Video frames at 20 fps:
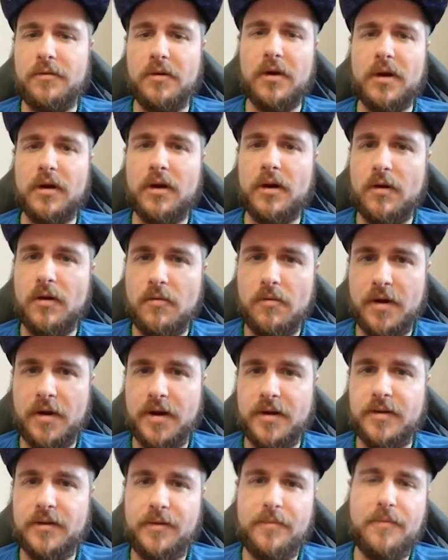are going
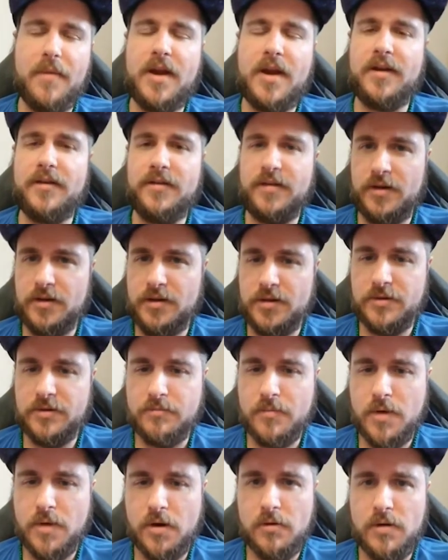into meditation
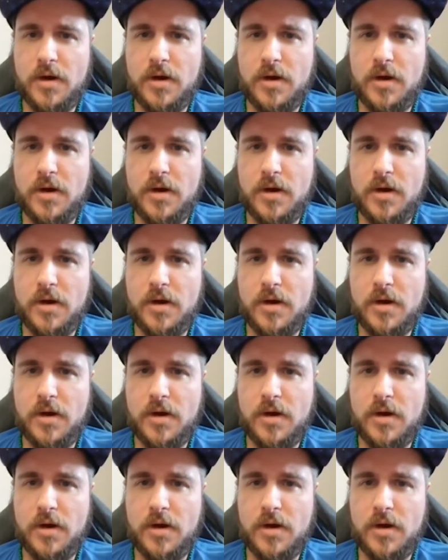mode.